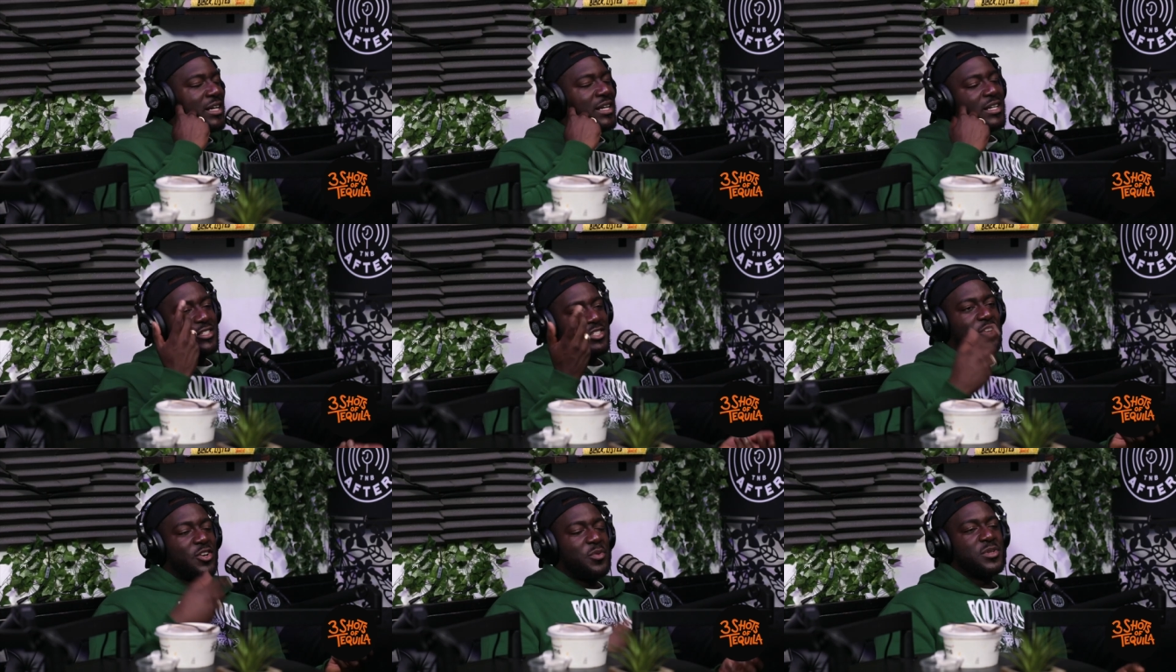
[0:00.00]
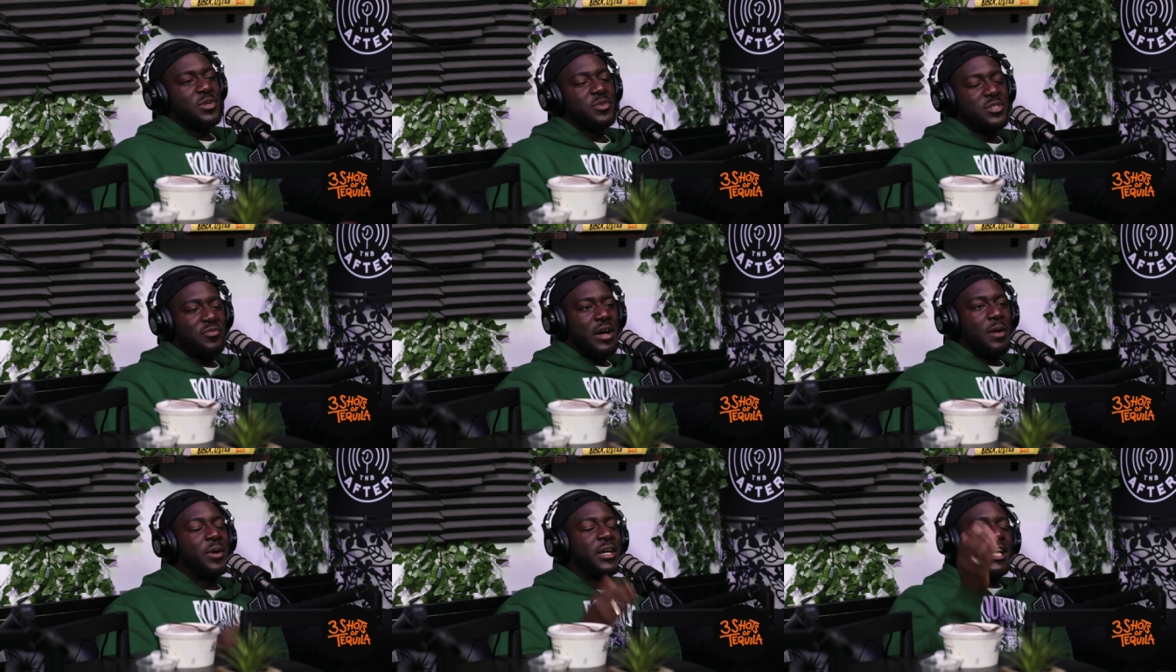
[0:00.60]
yeah. yeah. So it, it, was a
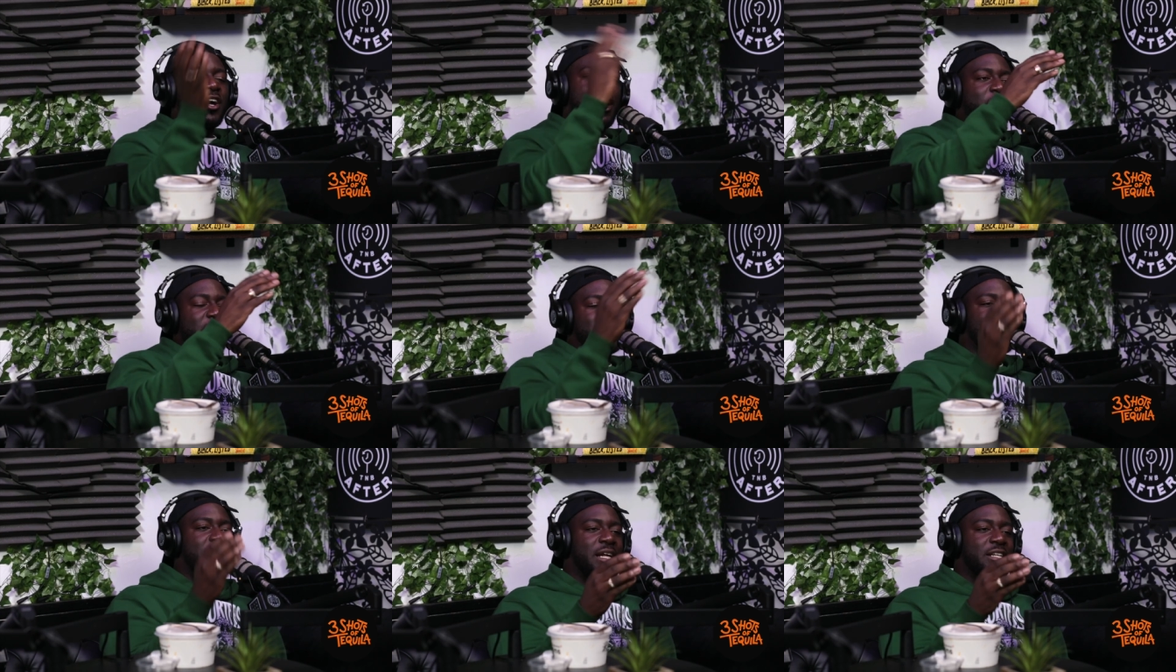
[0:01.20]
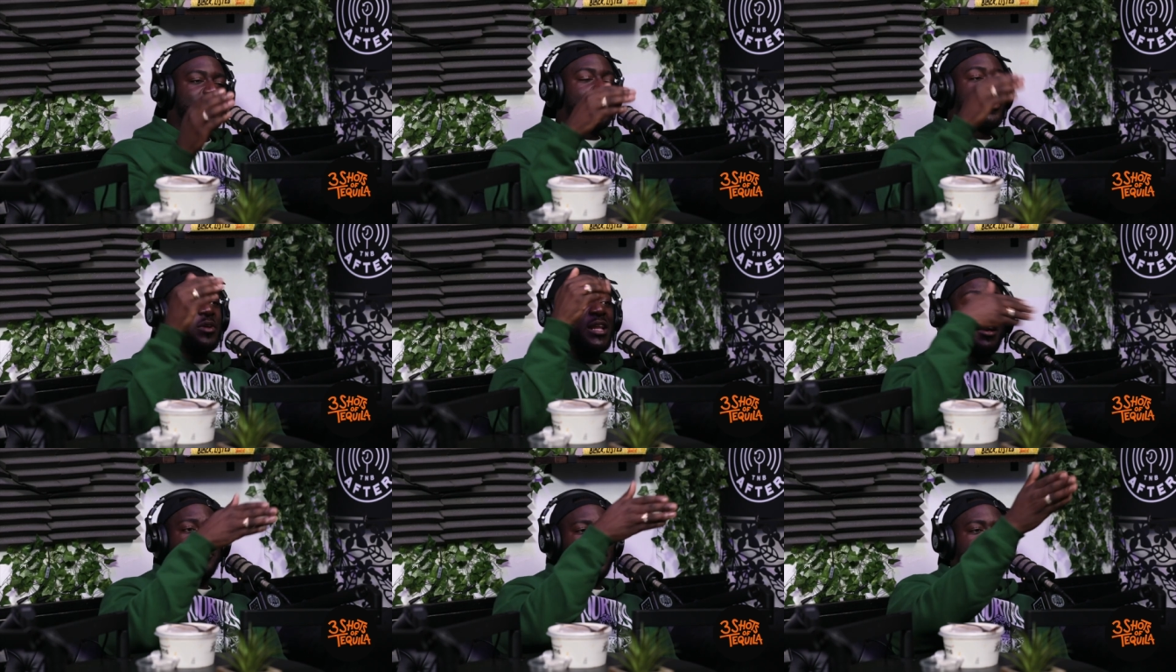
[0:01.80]
vibe. But yeah, going back to Thailand. So we
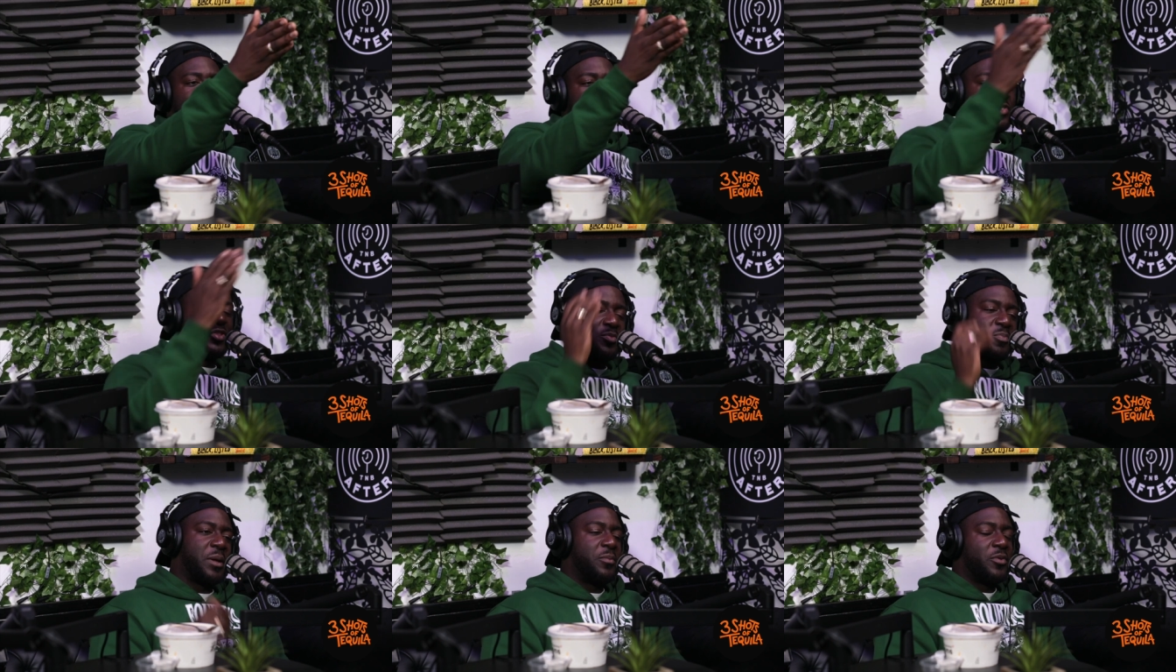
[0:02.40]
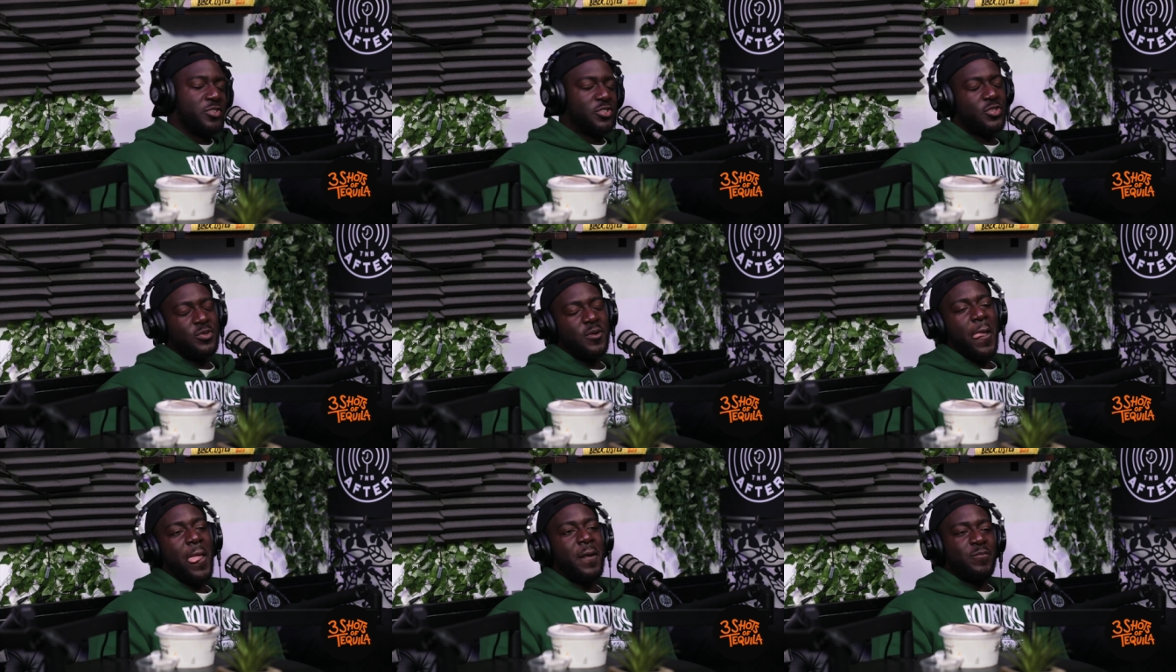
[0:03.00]
left, going to ping pong show.
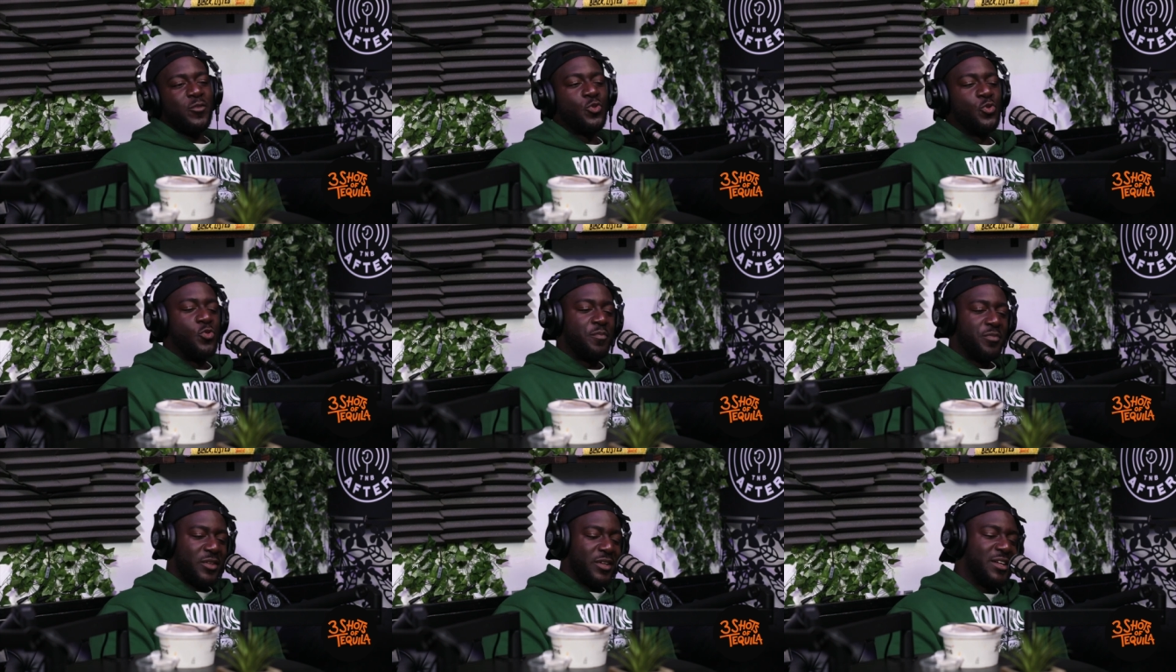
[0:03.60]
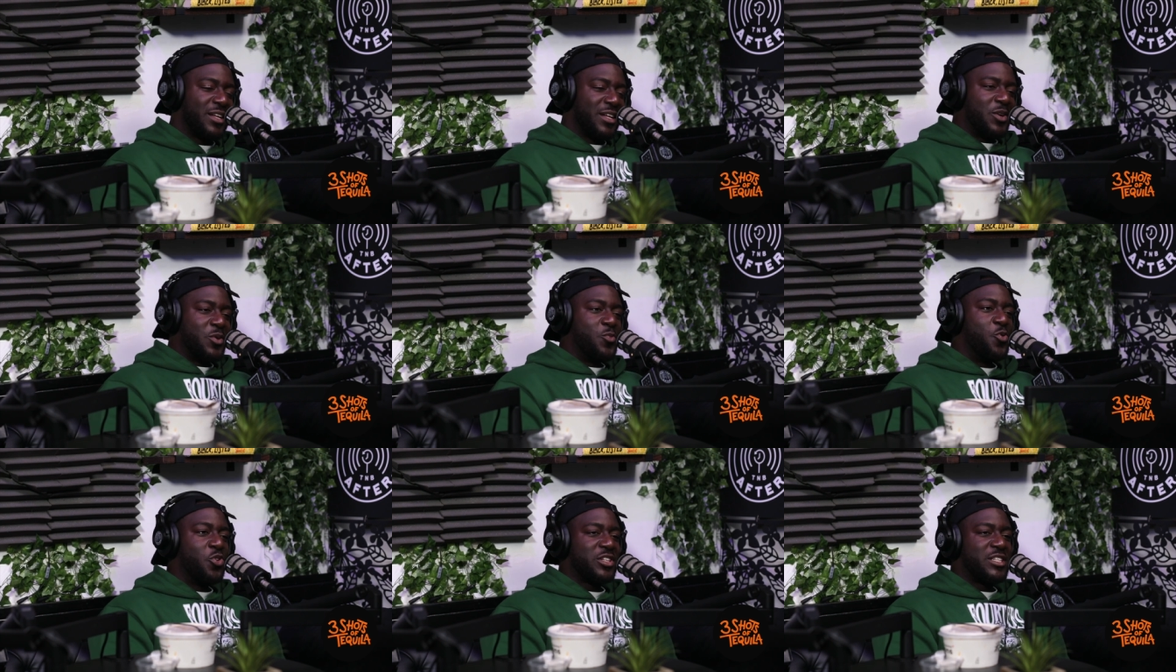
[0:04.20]
Cool.
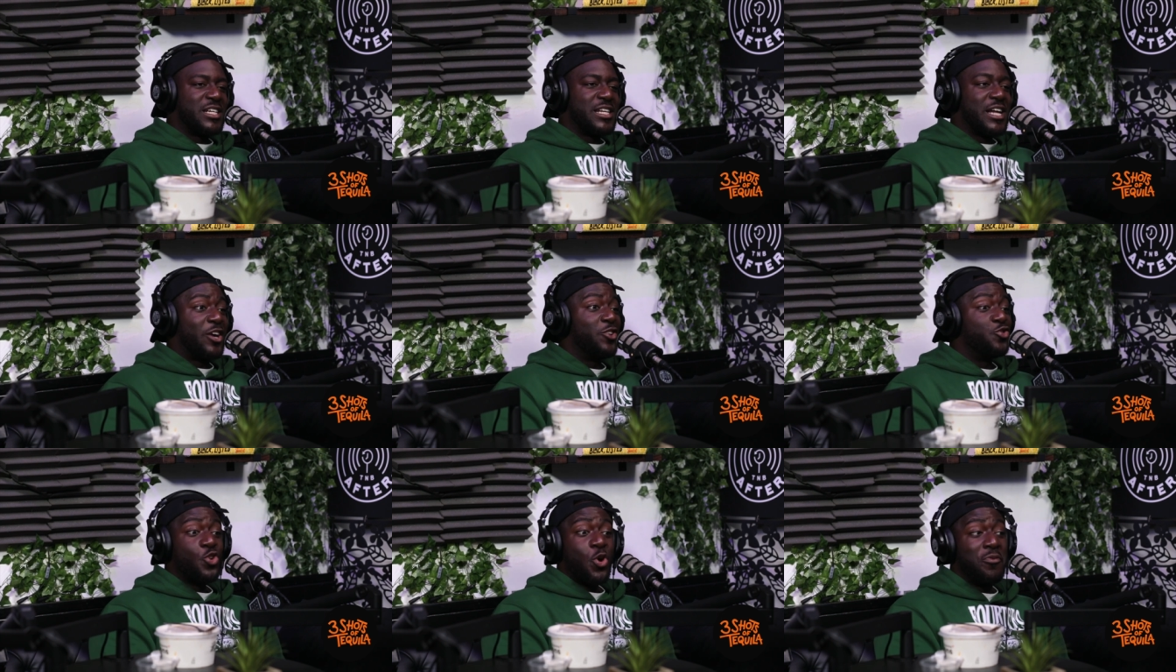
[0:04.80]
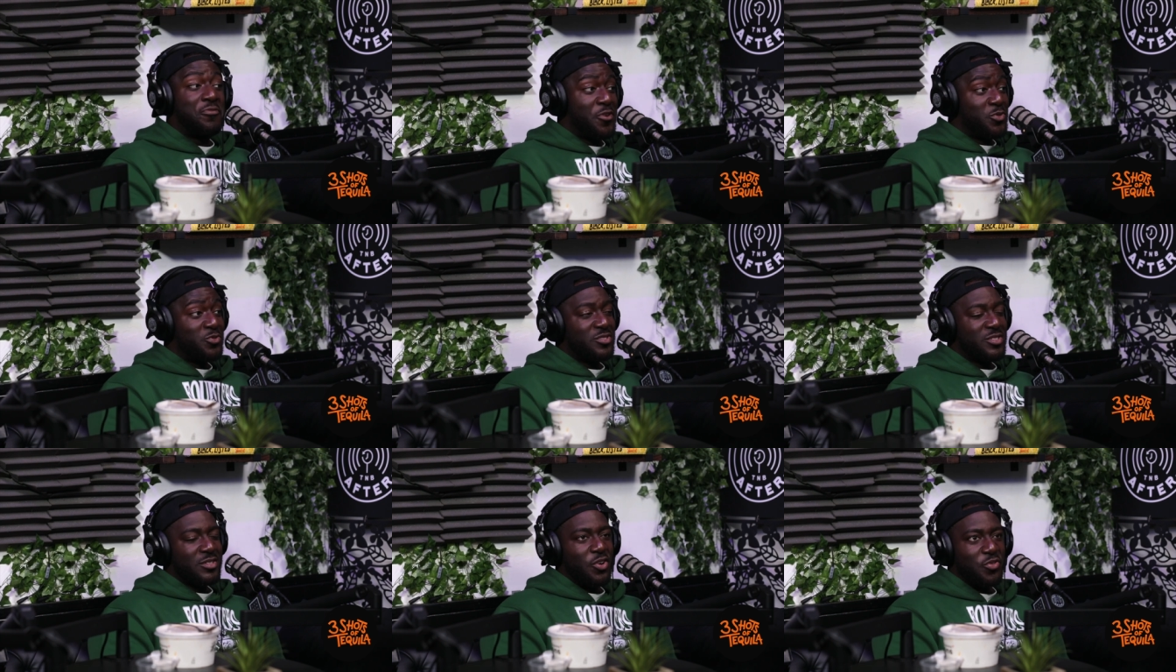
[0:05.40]
Walked in now, no
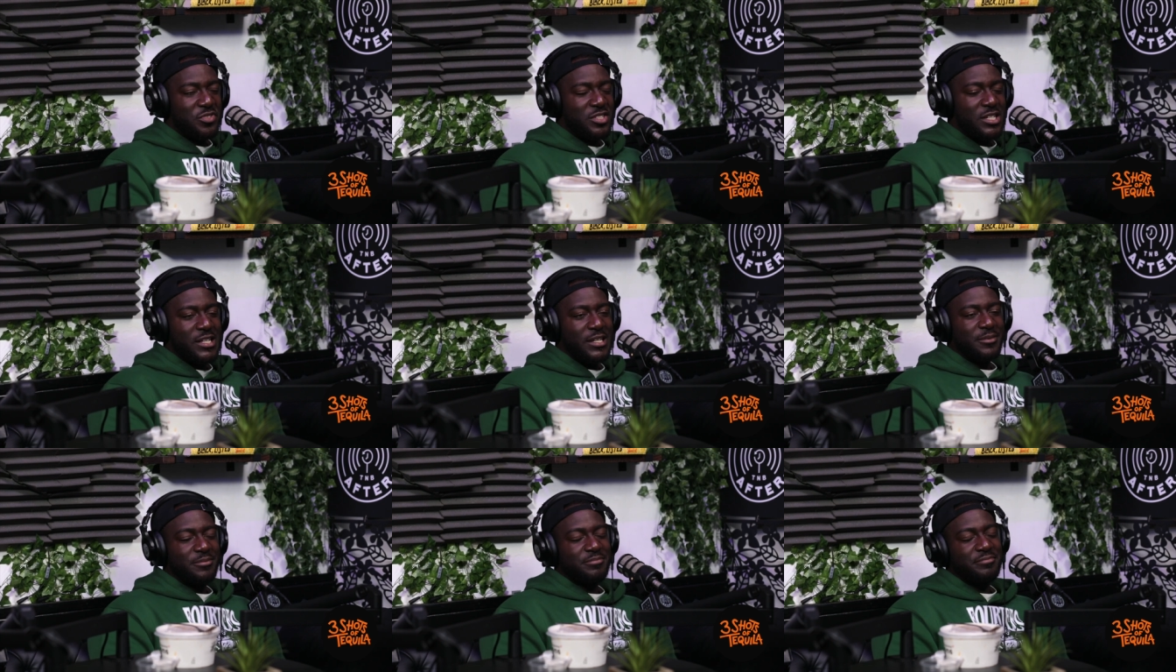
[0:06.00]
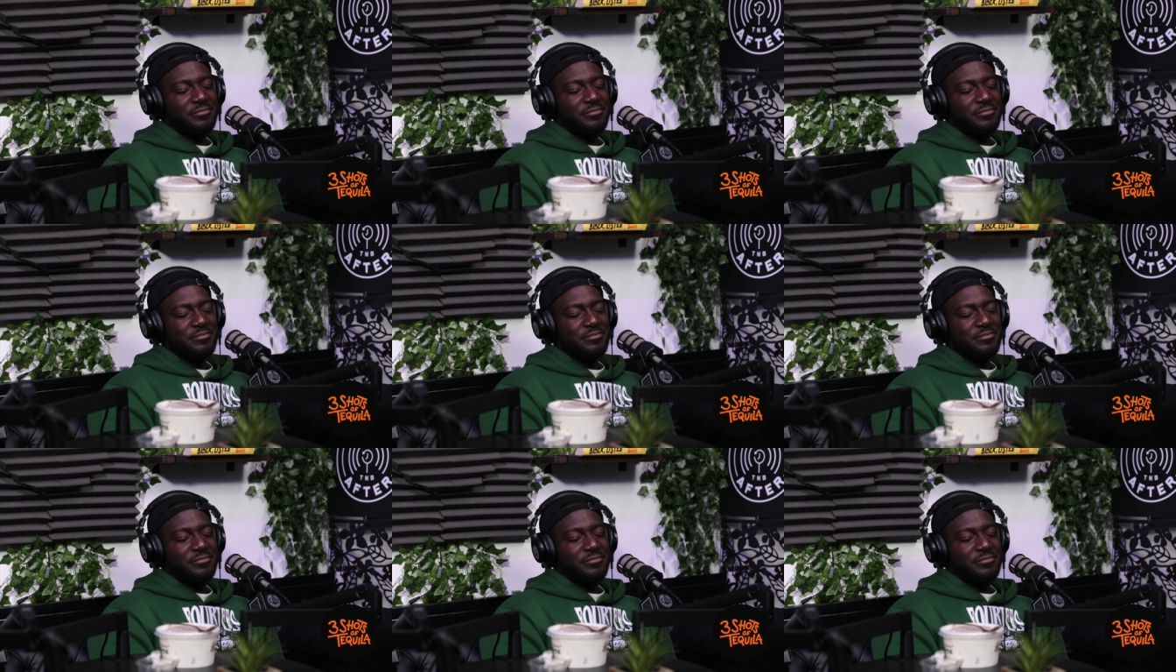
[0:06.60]
phones, obviously.